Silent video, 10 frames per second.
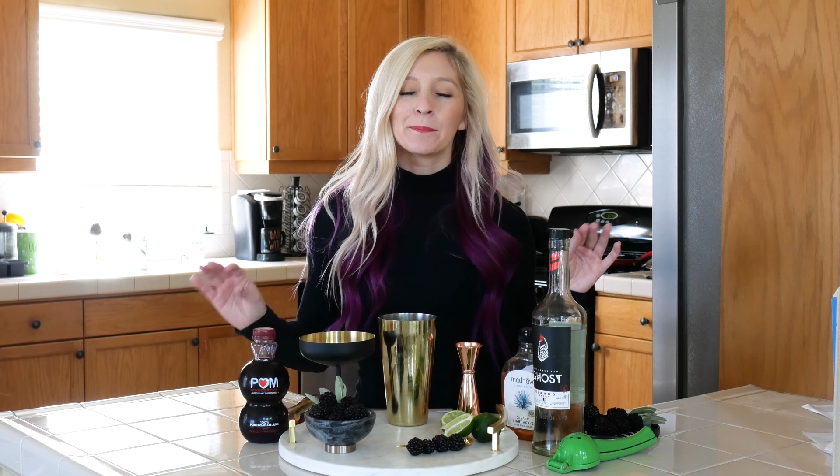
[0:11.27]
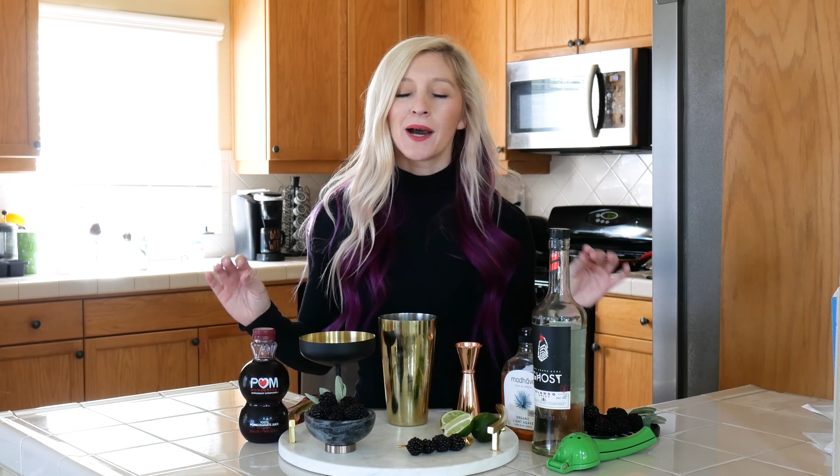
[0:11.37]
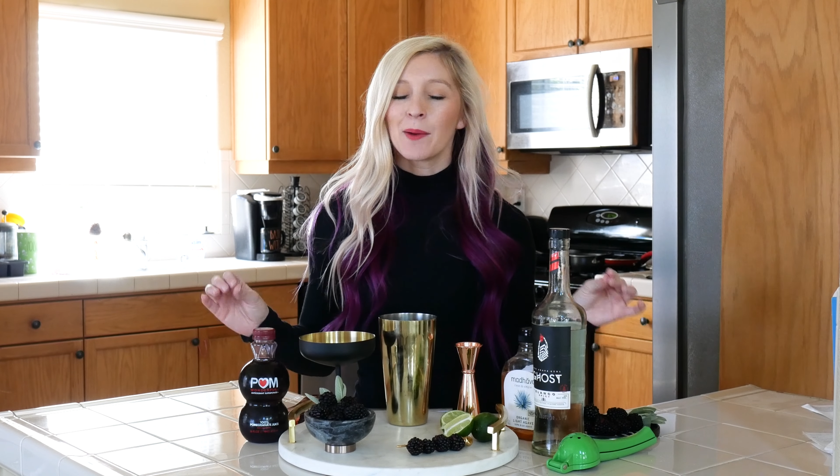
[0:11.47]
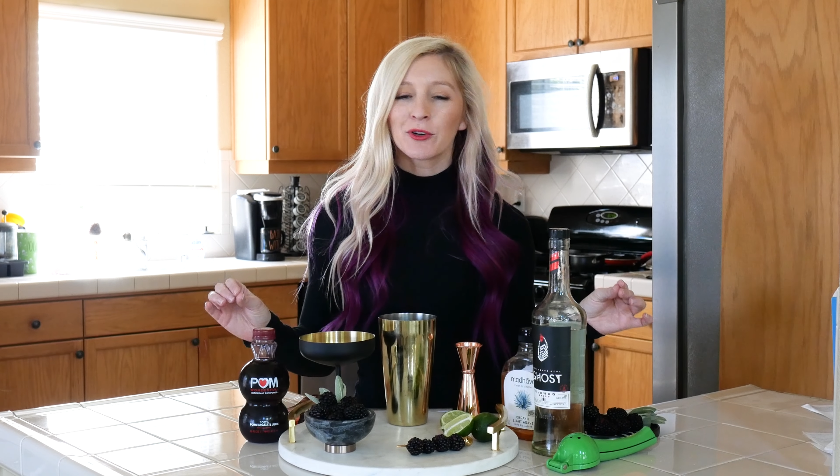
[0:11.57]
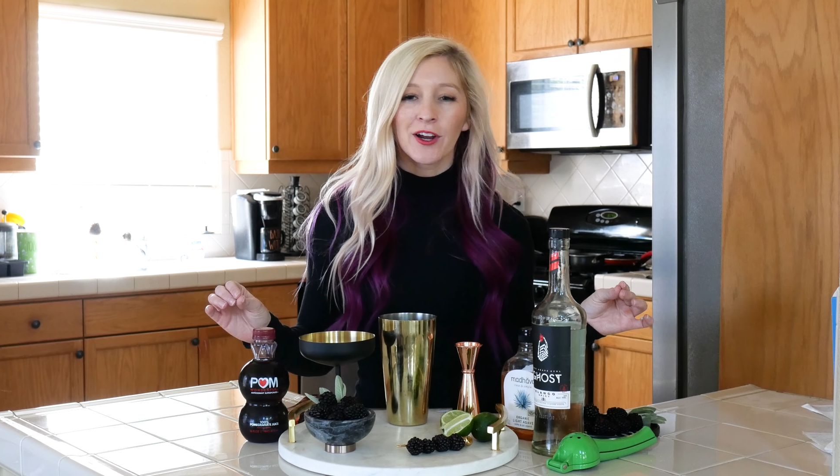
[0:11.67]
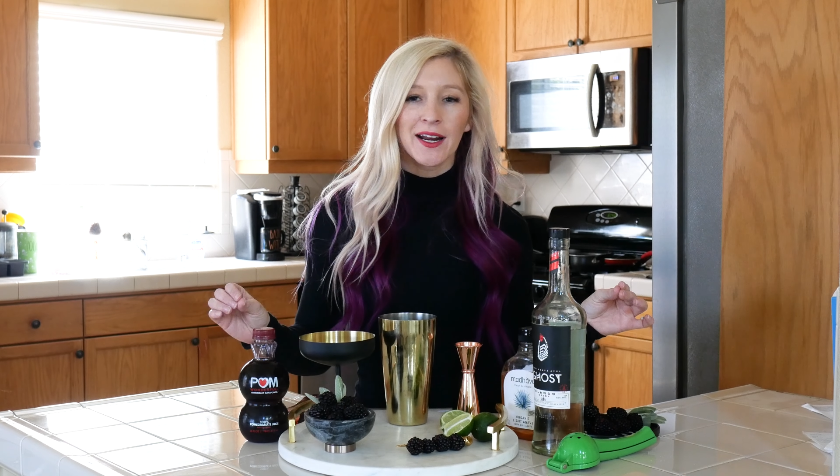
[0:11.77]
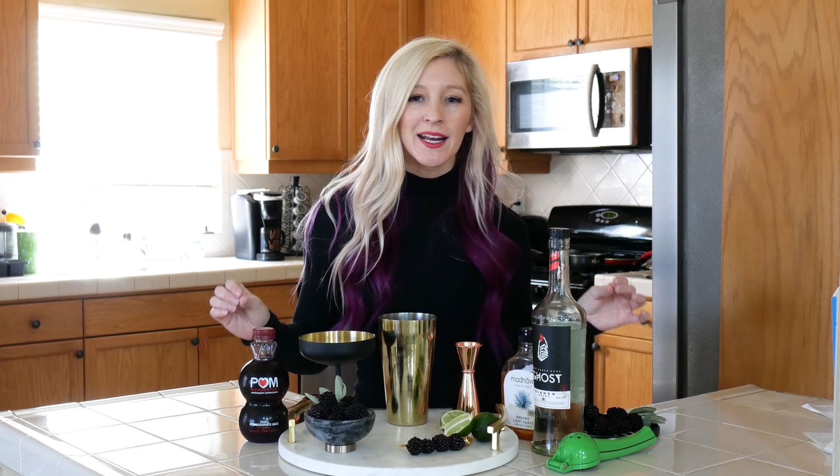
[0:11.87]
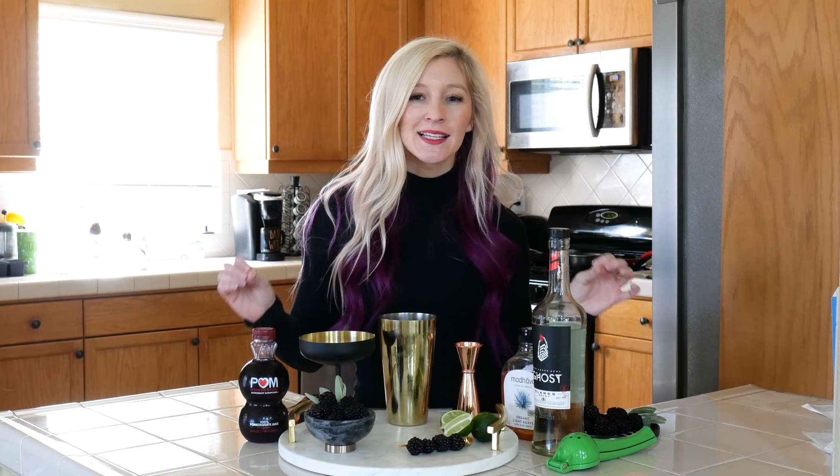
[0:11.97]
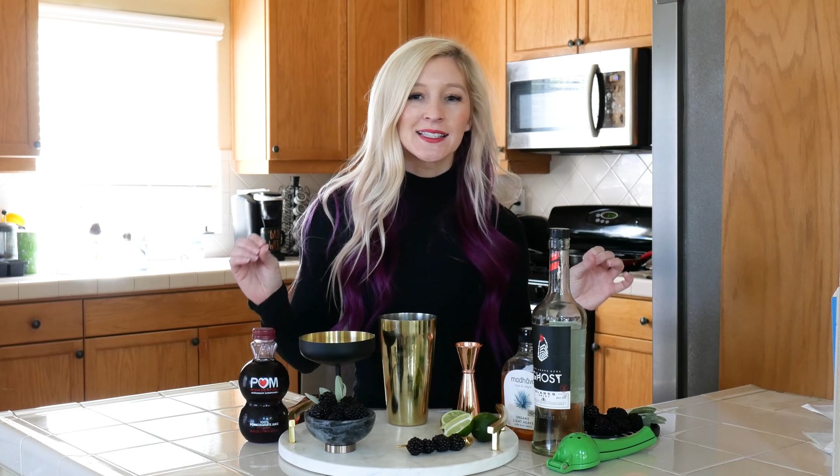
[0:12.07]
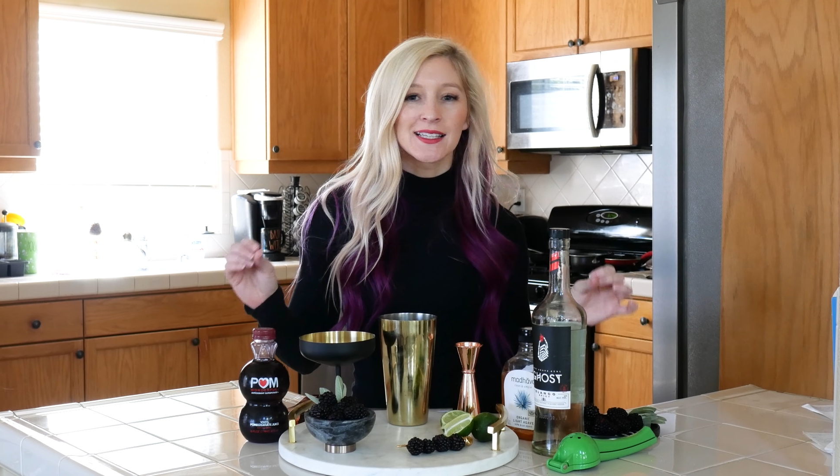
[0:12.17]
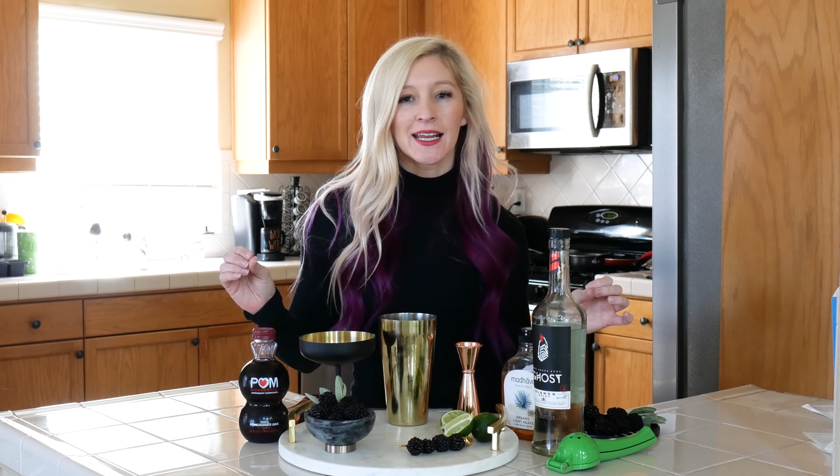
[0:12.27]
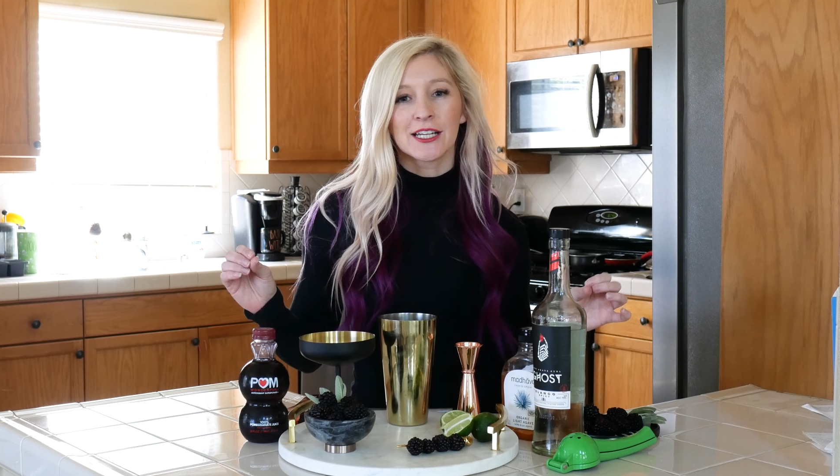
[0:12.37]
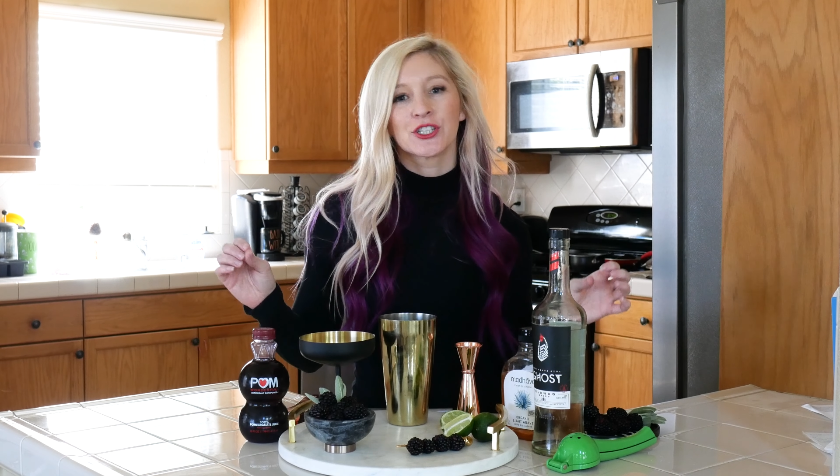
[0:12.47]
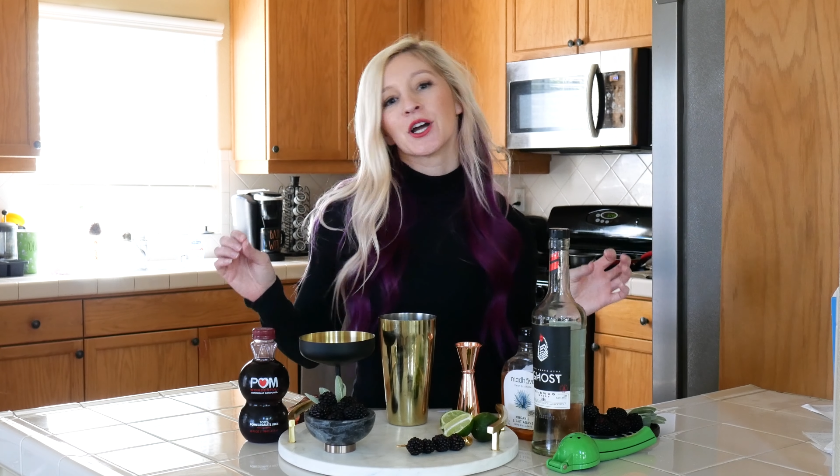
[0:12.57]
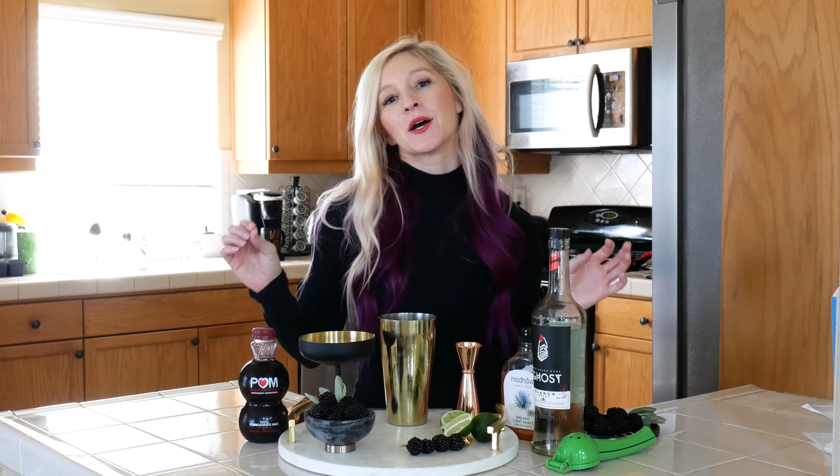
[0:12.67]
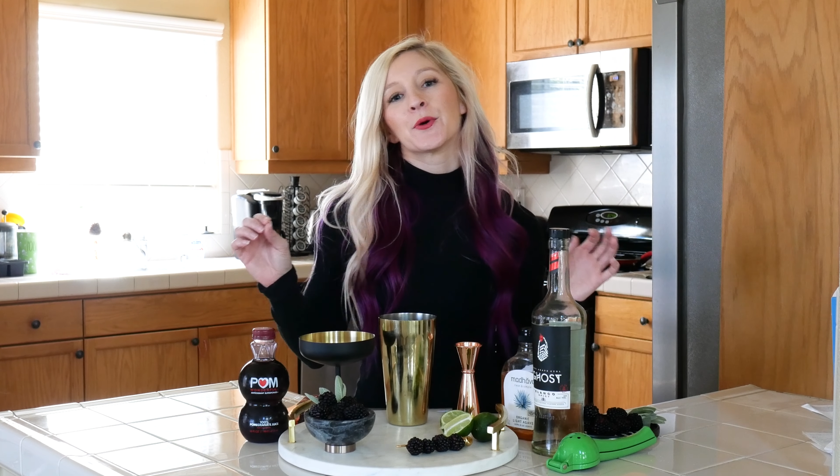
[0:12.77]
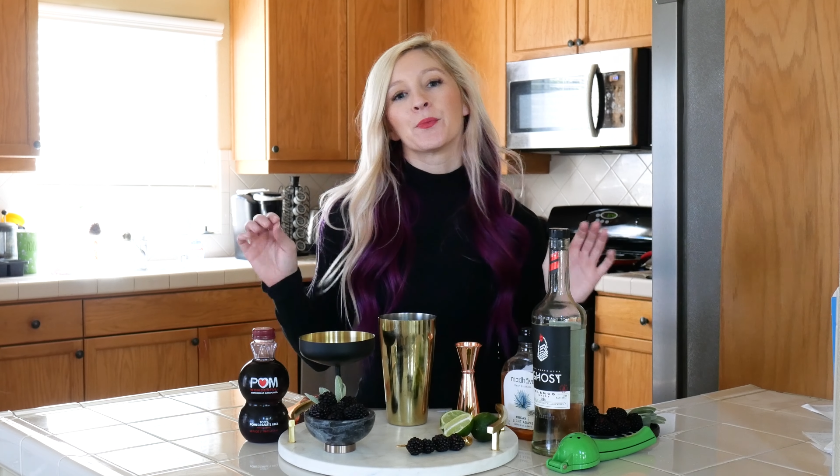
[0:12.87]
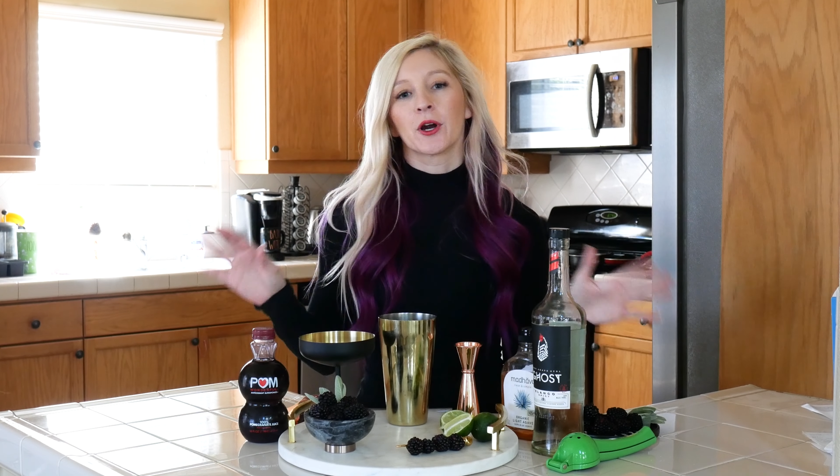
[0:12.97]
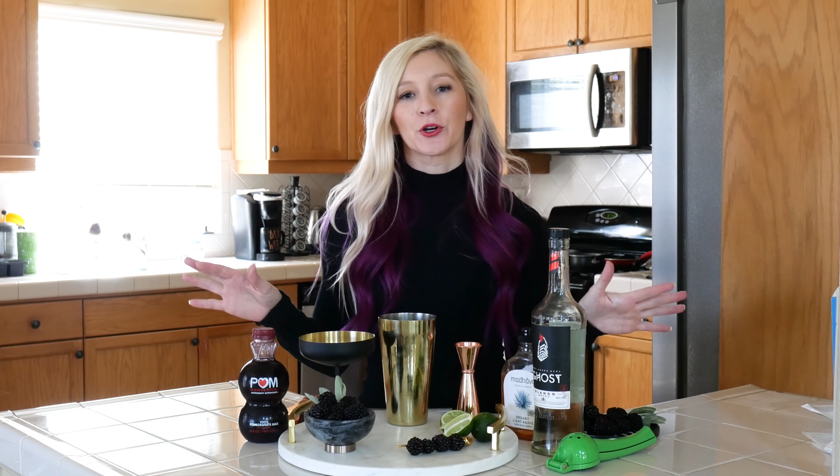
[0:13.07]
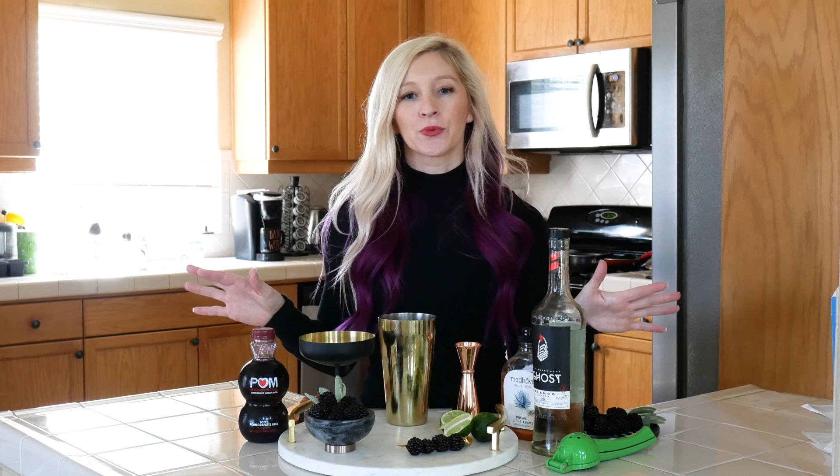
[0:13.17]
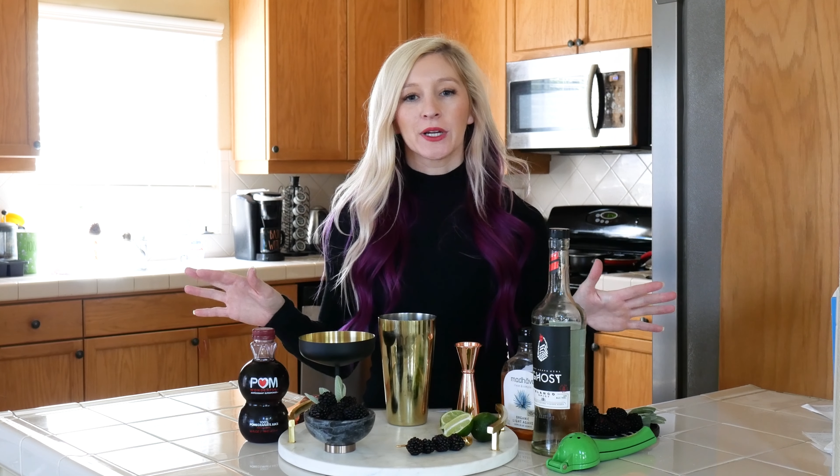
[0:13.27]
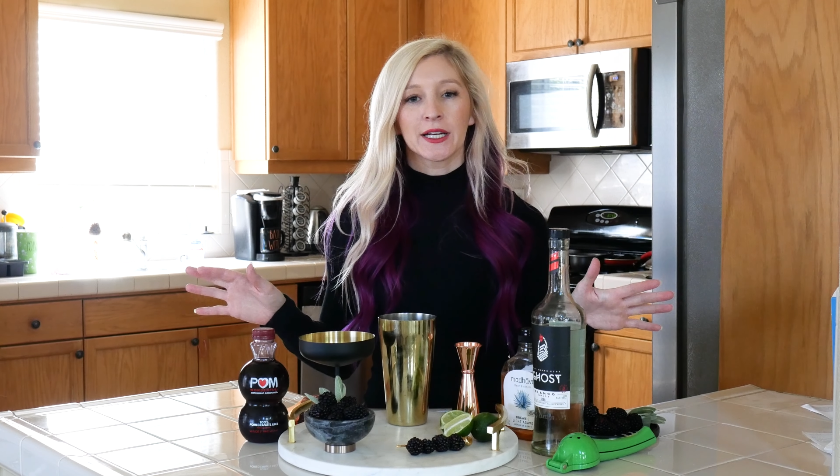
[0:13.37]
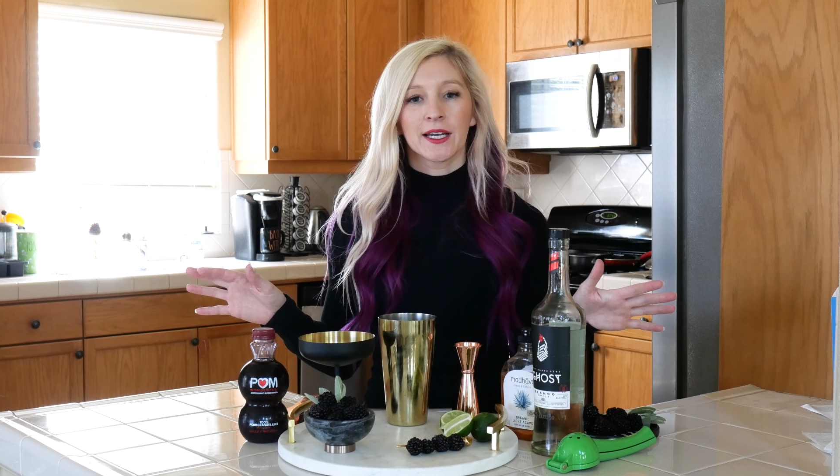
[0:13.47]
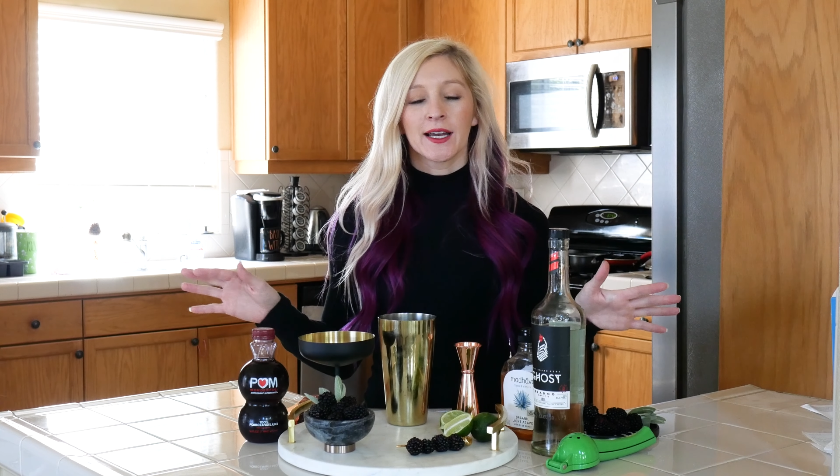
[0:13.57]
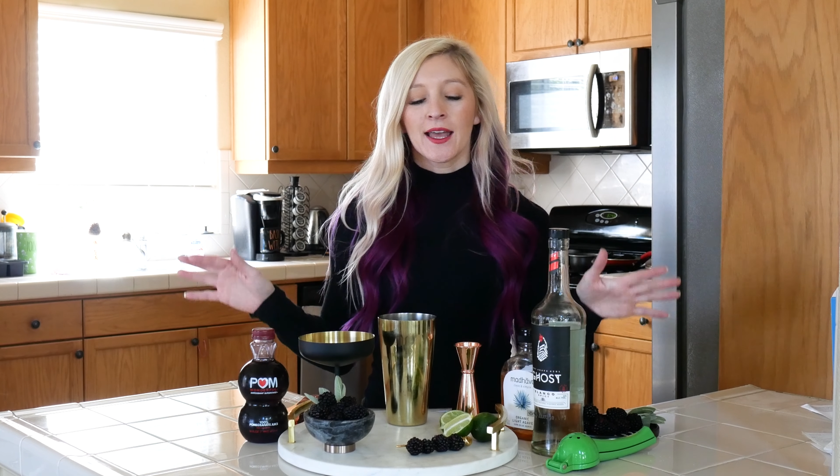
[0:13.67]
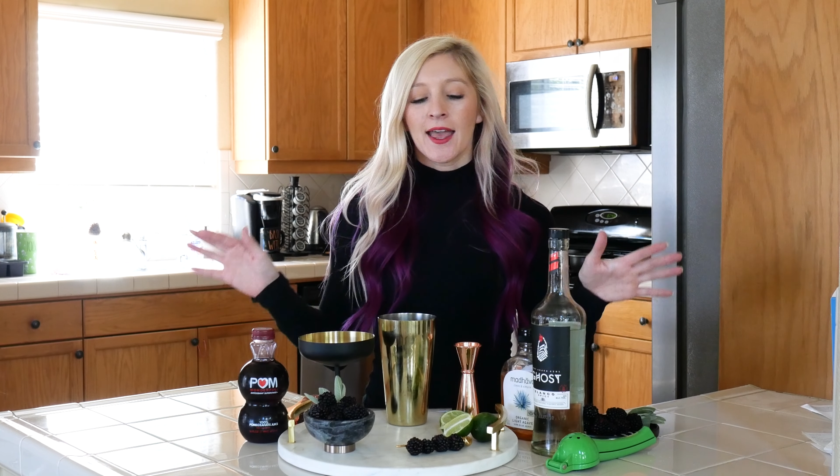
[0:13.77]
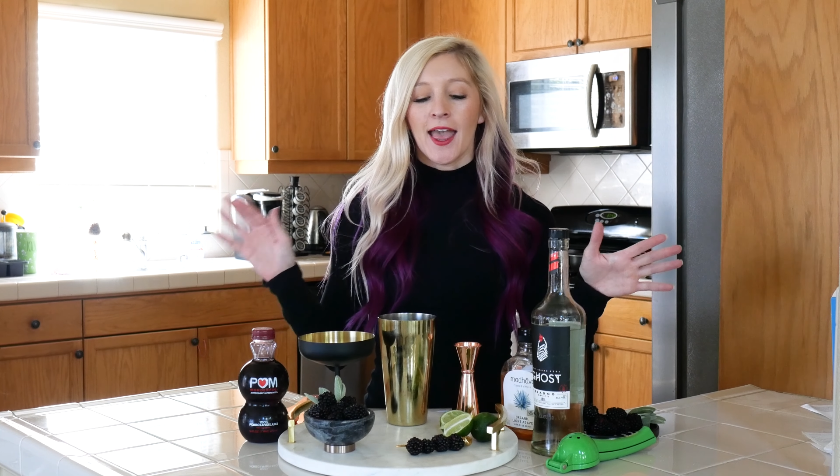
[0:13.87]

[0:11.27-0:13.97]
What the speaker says: pomegranate sage margarita,